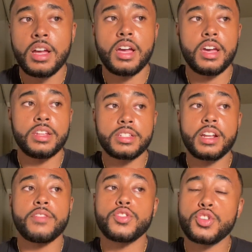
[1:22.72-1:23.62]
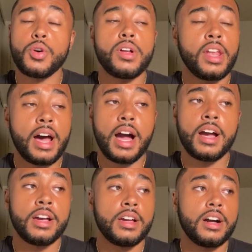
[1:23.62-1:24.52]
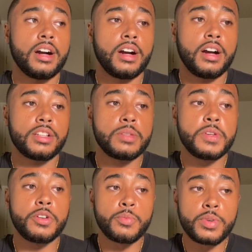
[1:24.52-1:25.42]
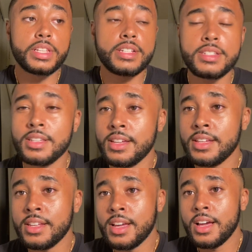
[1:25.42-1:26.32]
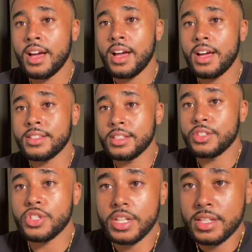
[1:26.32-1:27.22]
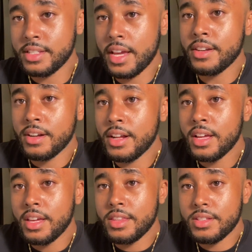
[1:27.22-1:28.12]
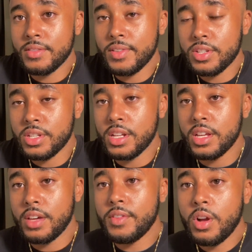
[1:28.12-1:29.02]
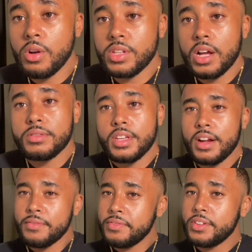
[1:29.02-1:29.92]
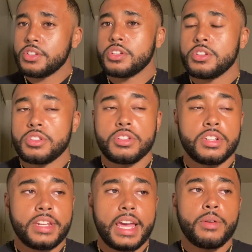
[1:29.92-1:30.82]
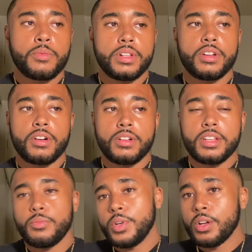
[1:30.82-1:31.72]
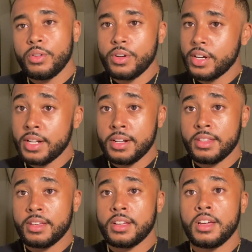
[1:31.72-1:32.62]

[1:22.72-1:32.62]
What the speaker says: and he's gonna have to show a lot to be really seen as a legit contender in this division. If he goes out there and finishes Nate really early, we don't learn anything.